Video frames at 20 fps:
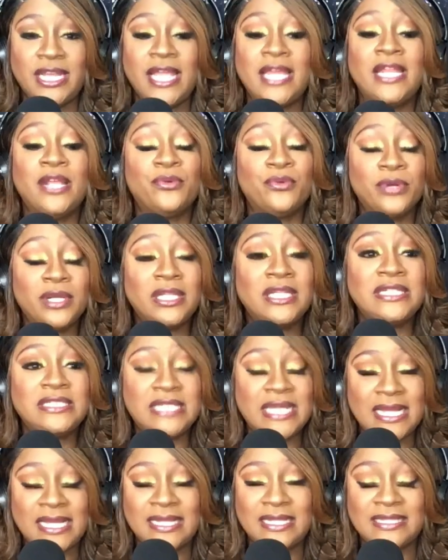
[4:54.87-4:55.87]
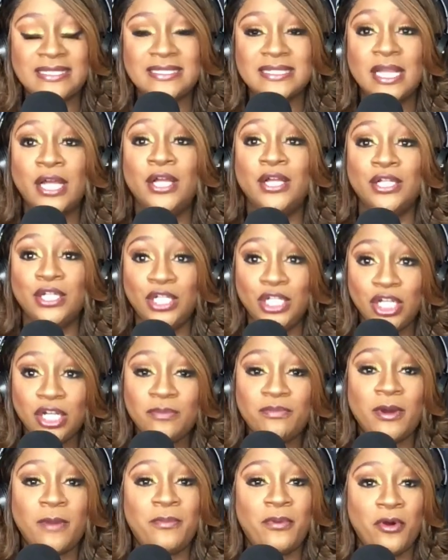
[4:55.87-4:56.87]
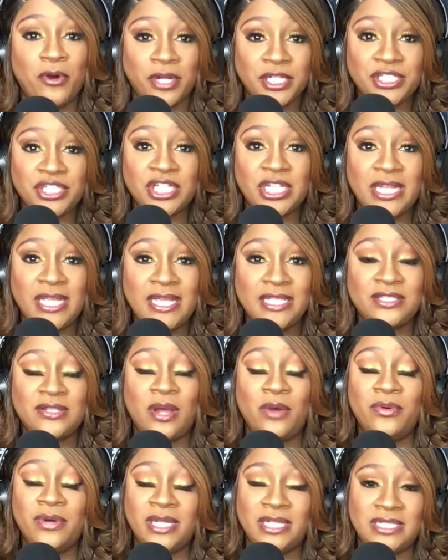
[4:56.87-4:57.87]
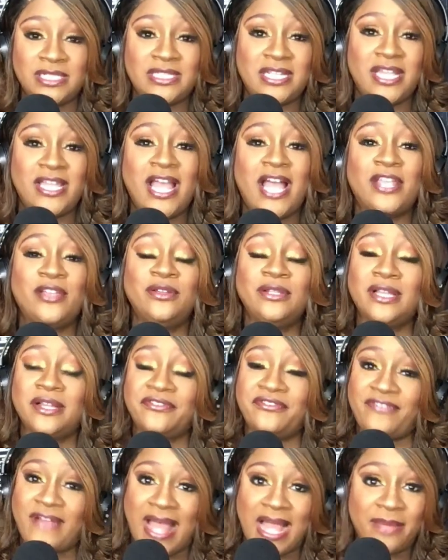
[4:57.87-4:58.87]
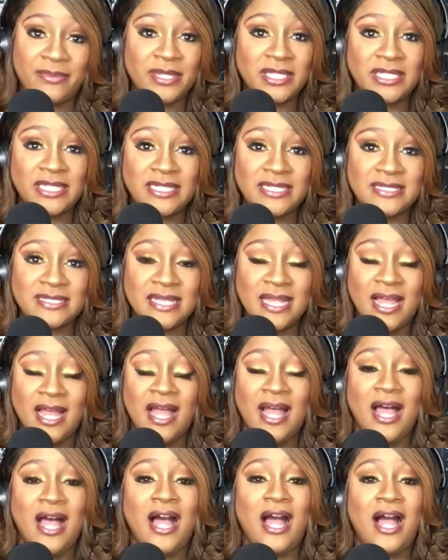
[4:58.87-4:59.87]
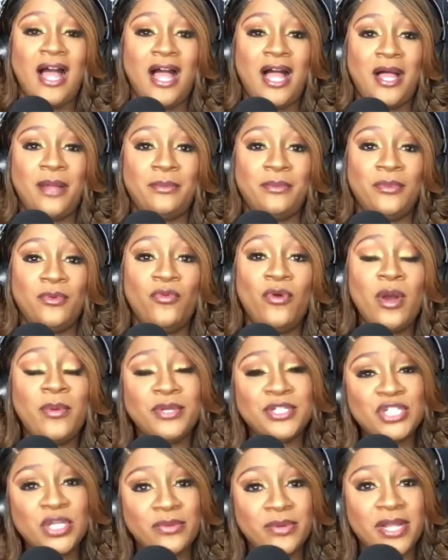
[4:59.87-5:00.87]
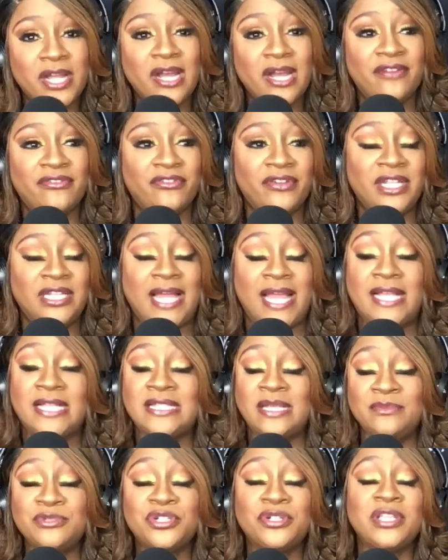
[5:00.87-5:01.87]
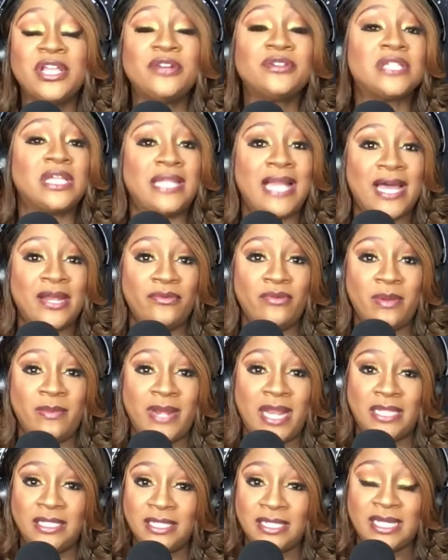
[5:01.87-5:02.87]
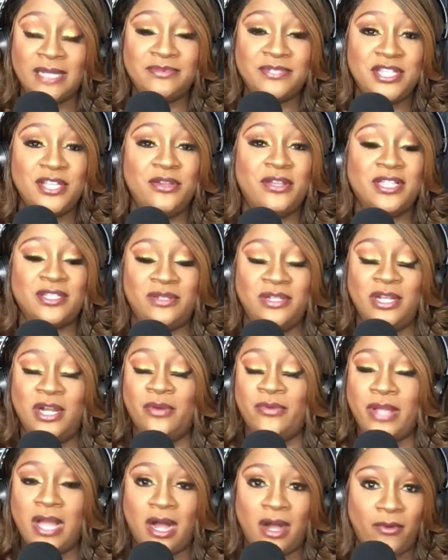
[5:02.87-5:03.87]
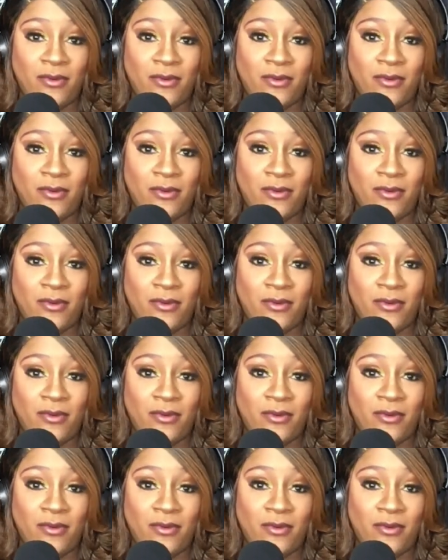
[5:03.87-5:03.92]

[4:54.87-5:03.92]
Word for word: and it really does look proportionate. So I wanted to tell you how you look fabulous. Um, what was yeah. your recovery like? Because I'm sure there's a lot of women that look up to you because you know we all